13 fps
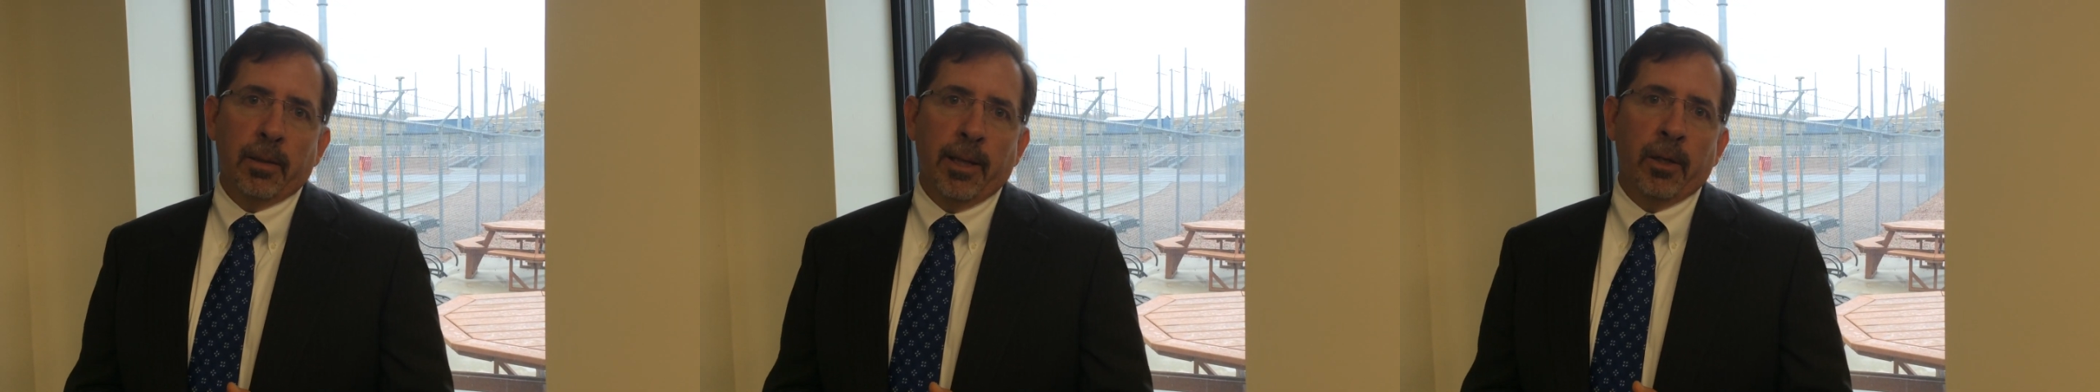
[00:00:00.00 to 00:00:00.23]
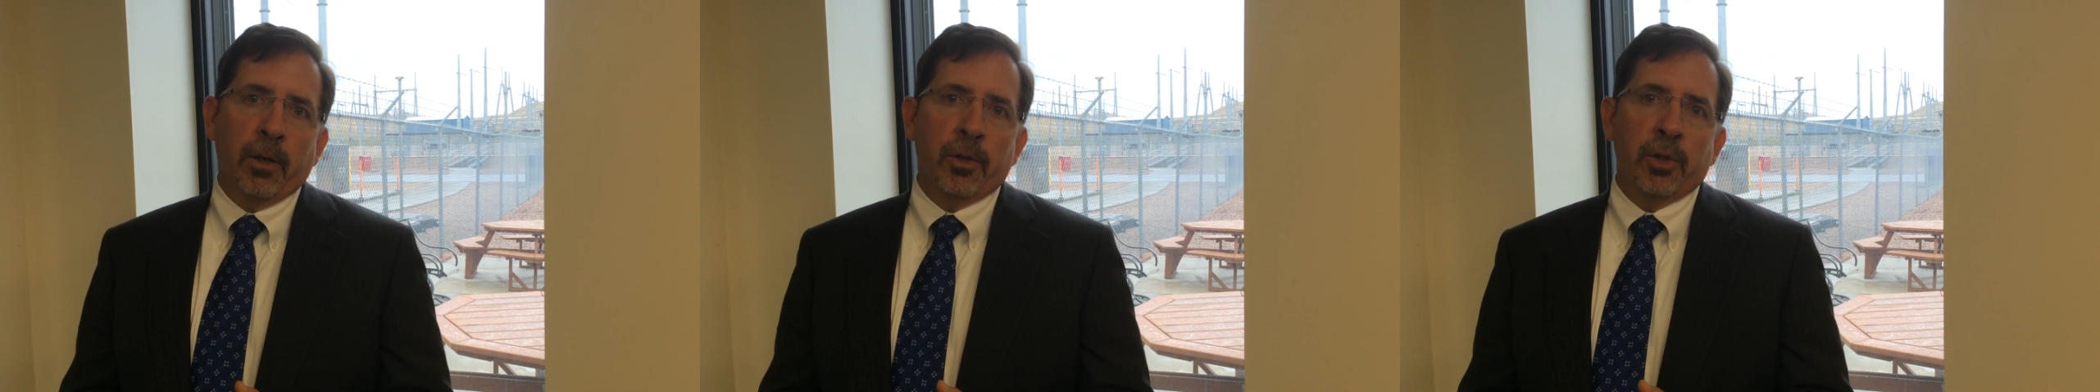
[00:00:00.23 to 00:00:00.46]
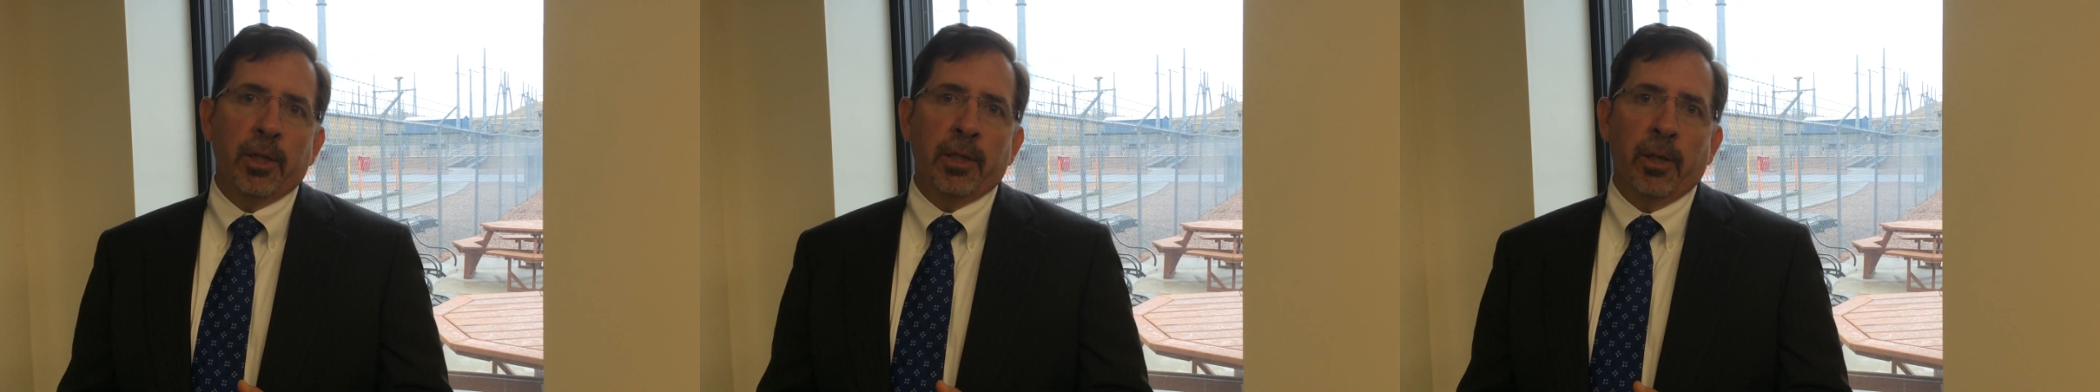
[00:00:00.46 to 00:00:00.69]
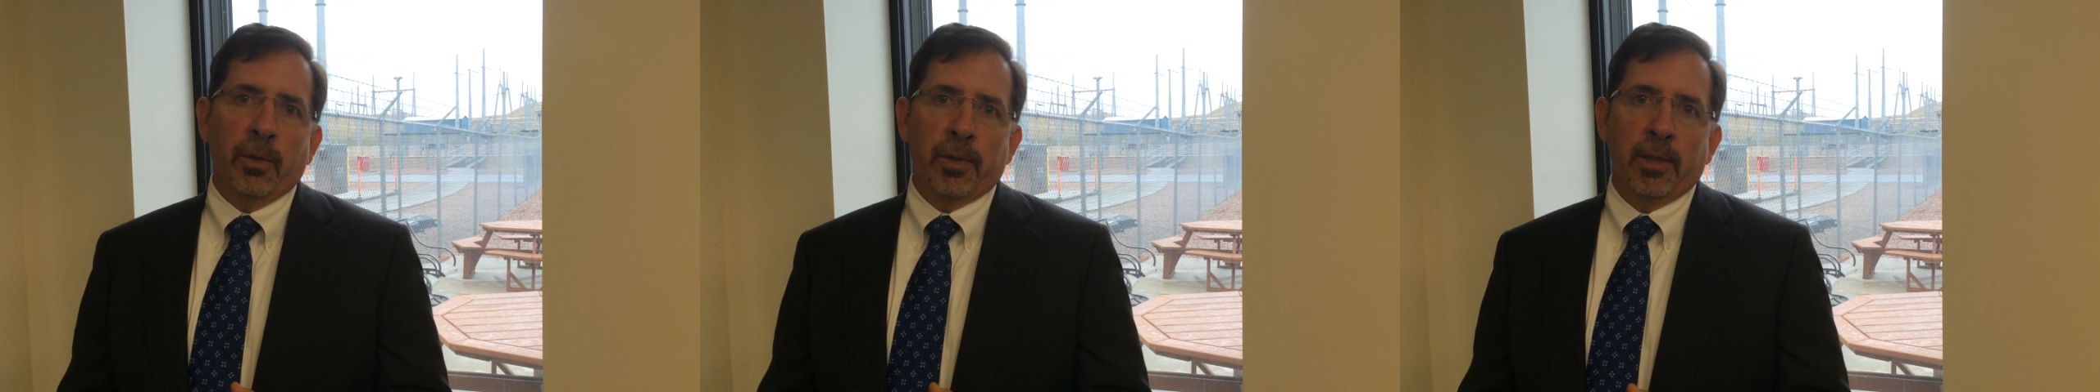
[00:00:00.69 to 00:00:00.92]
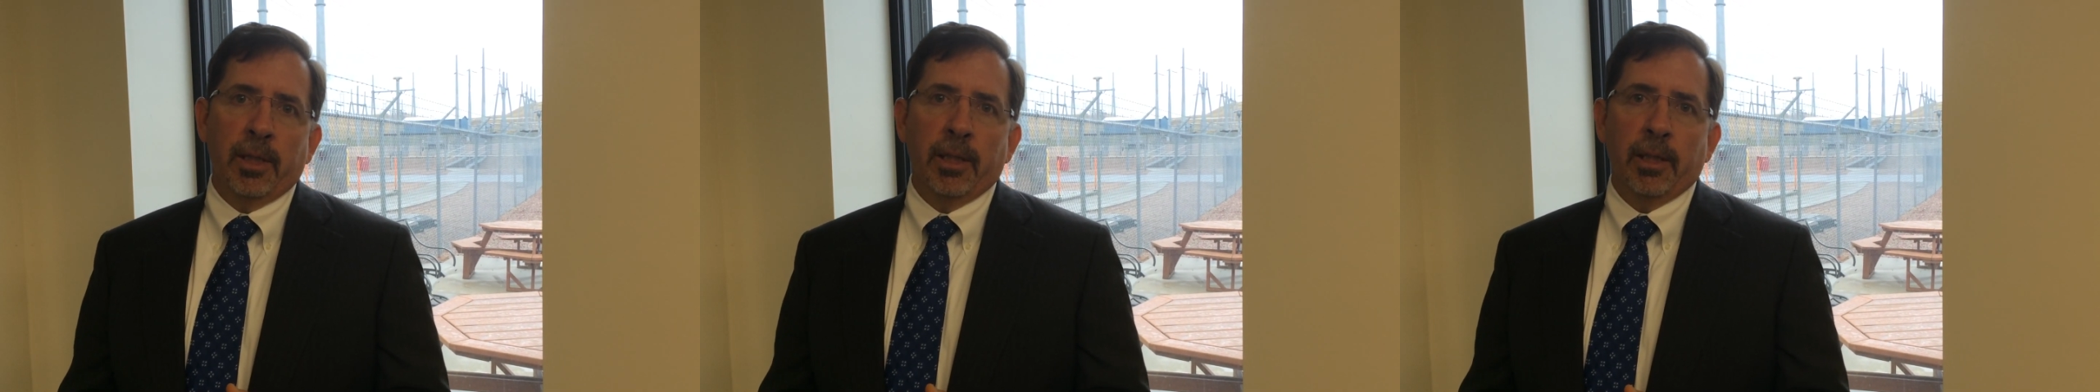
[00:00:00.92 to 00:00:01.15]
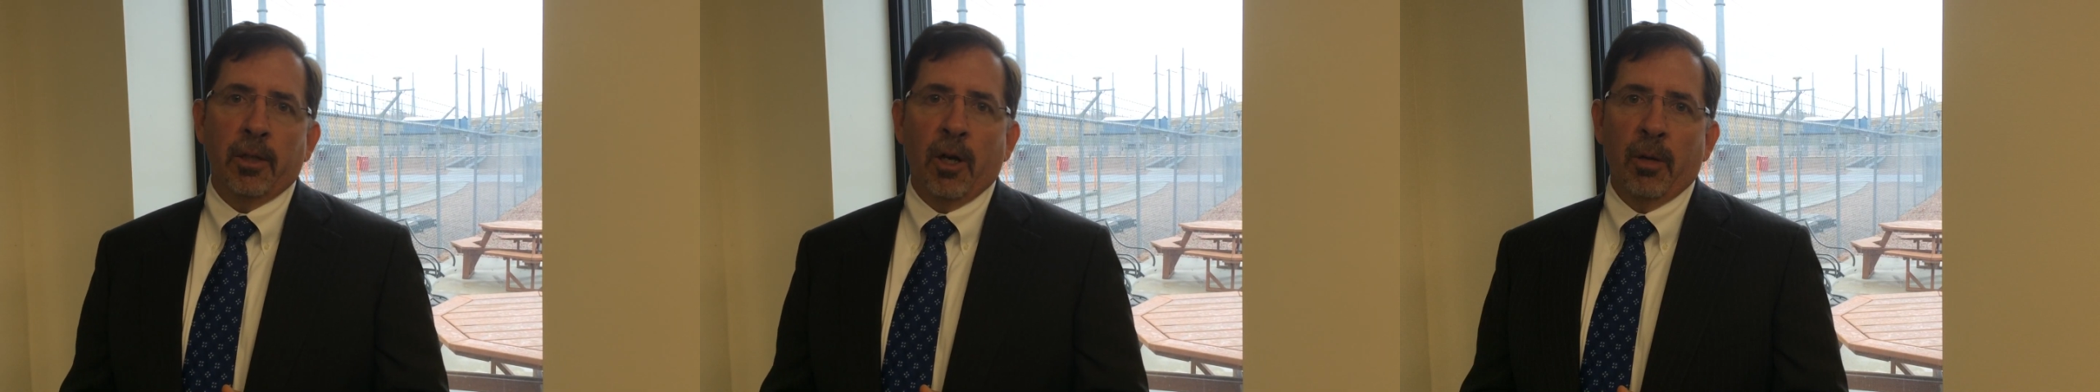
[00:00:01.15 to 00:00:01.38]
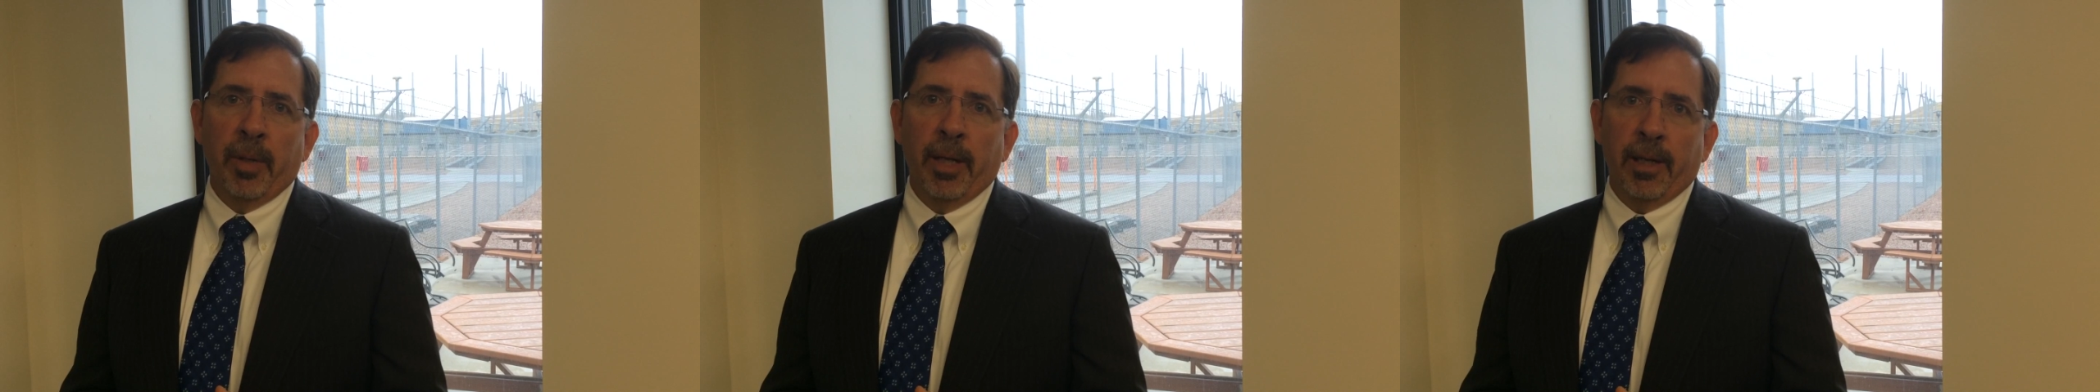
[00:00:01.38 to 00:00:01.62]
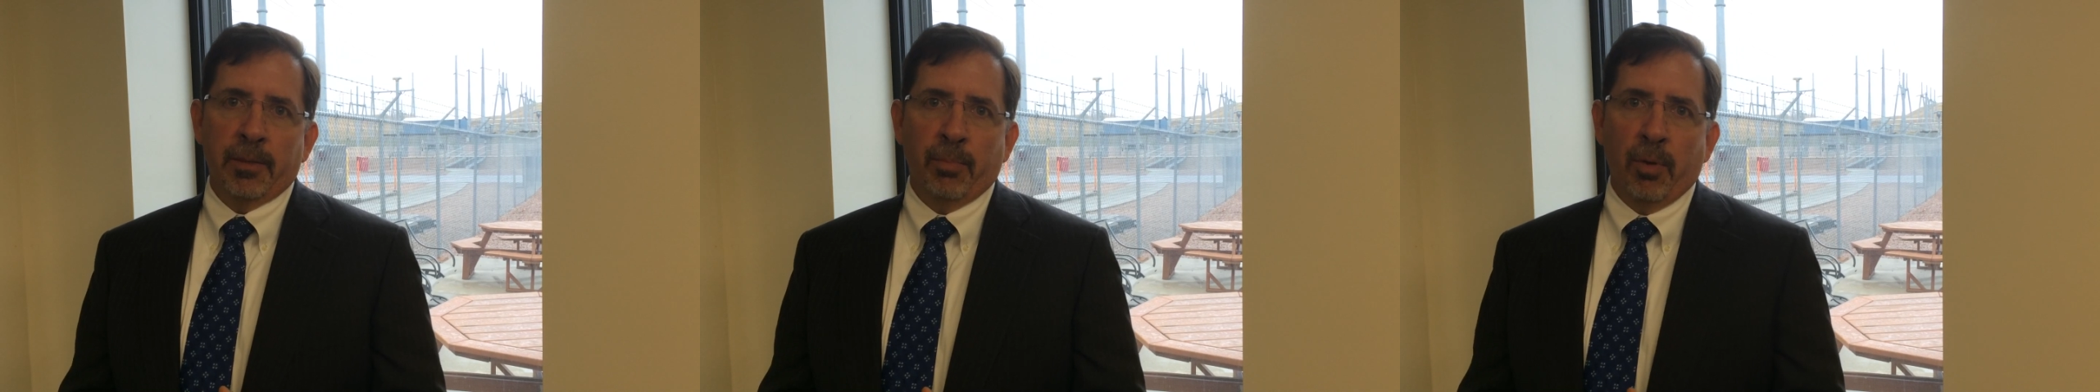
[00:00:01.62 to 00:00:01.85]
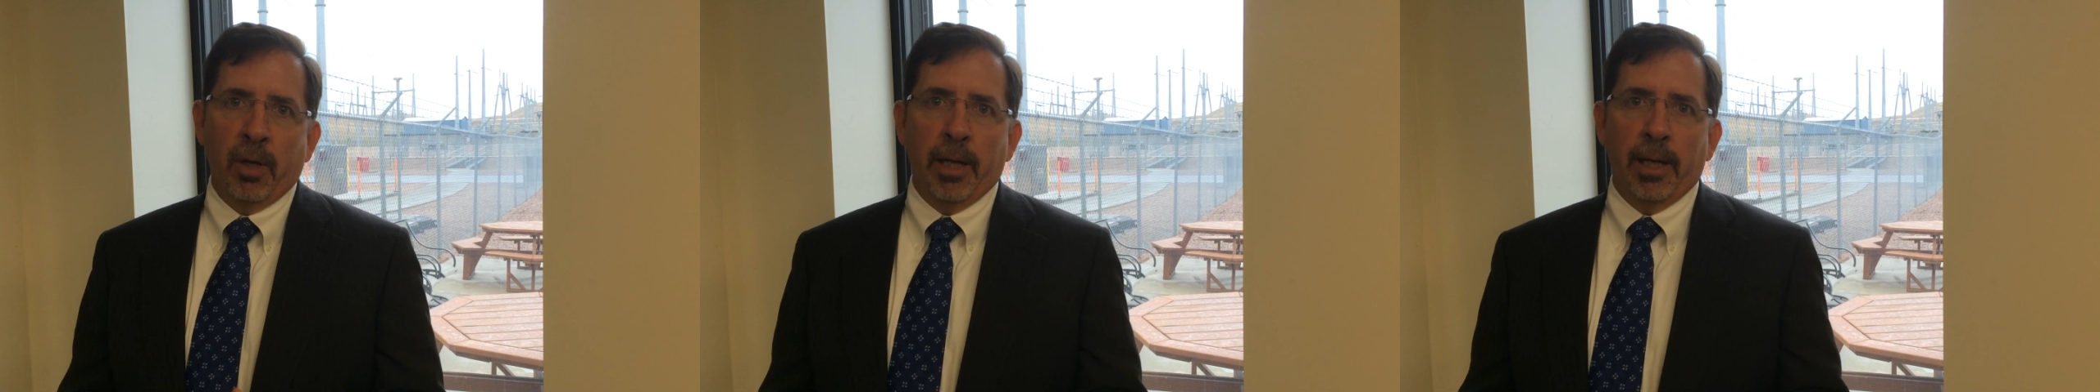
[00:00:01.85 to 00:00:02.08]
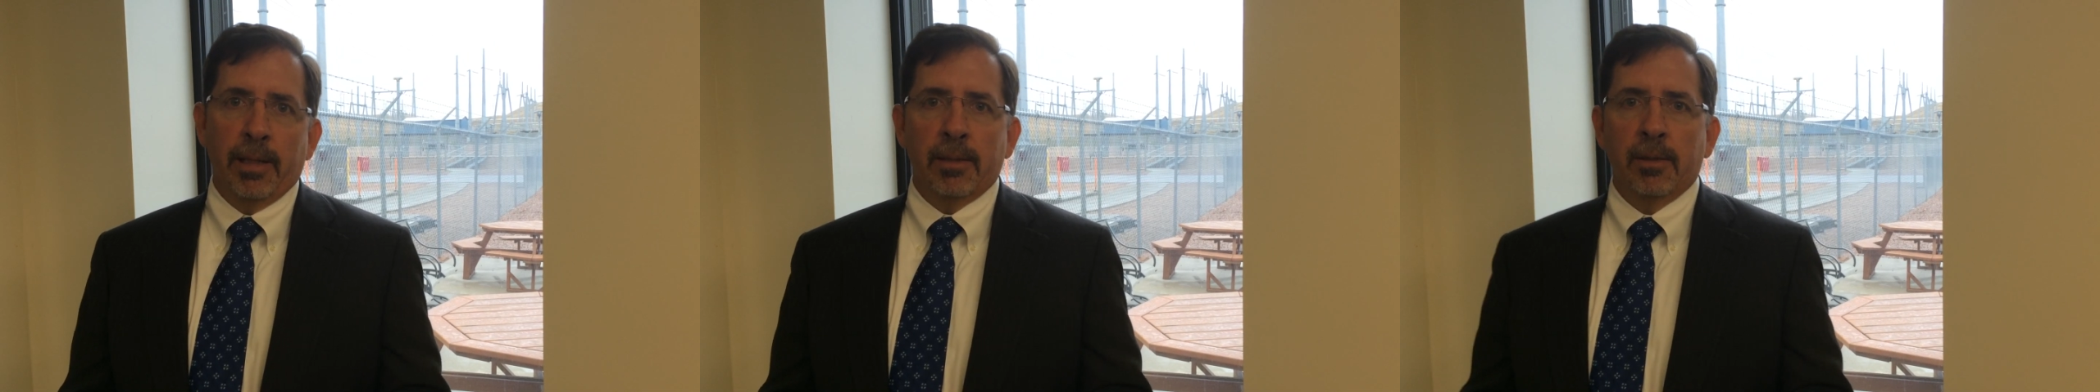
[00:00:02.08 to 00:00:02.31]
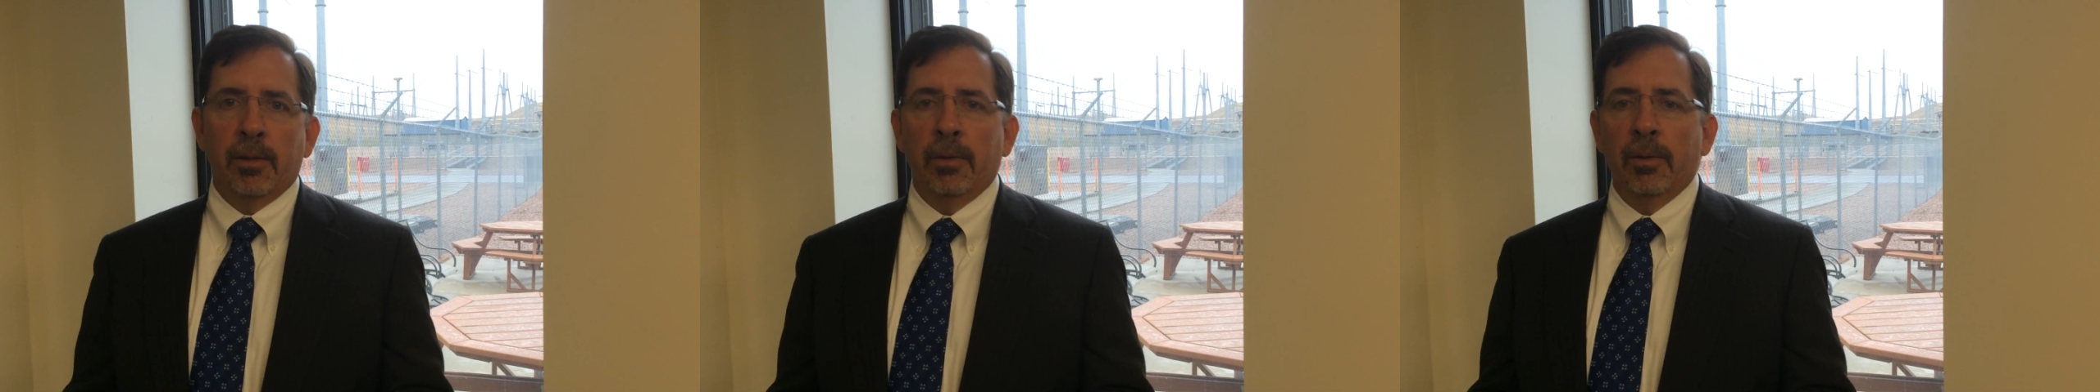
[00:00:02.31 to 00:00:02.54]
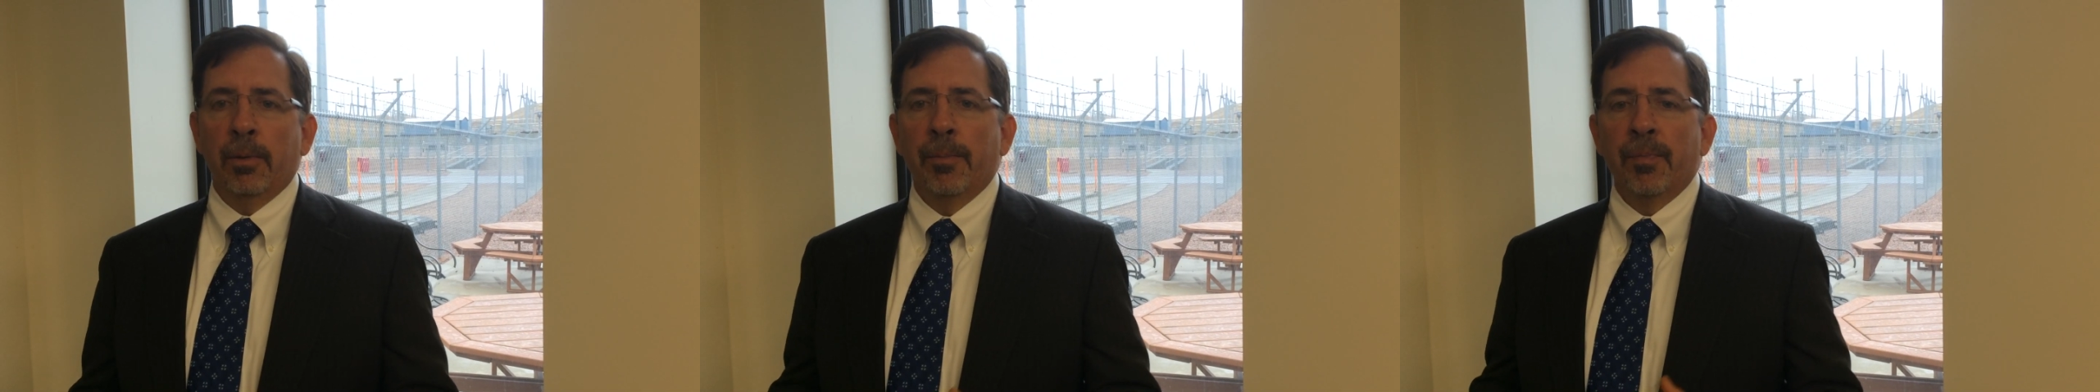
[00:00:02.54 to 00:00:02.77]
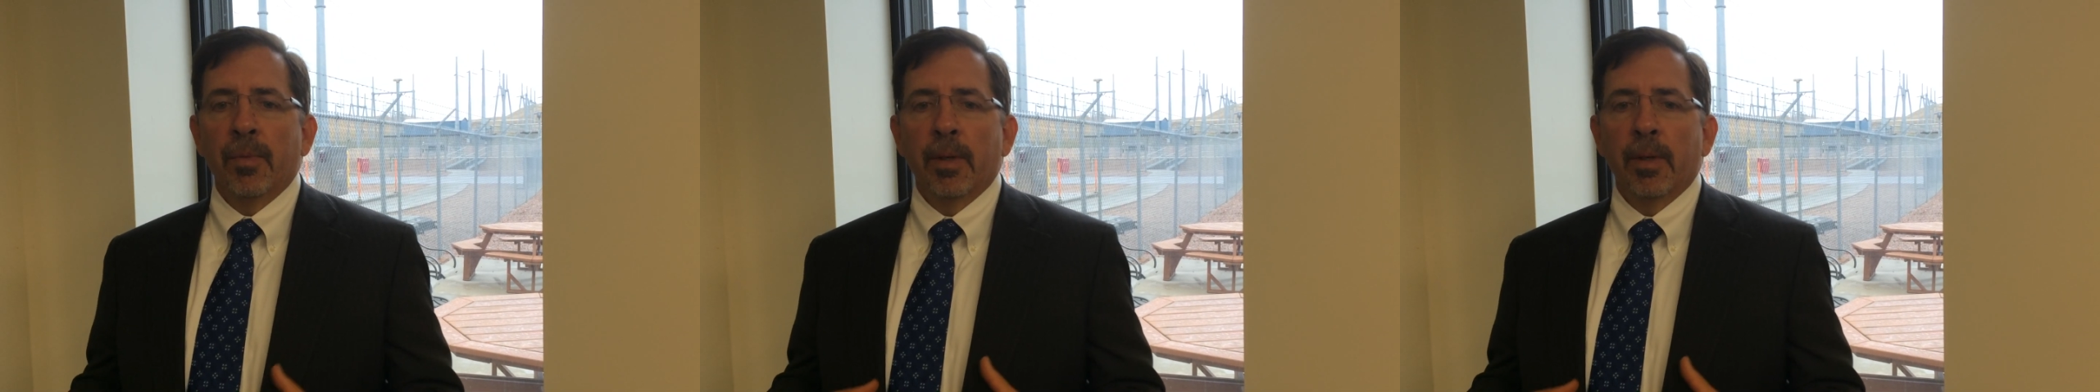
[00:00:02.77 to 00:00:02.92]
Energy COSIA Carbon X Prize to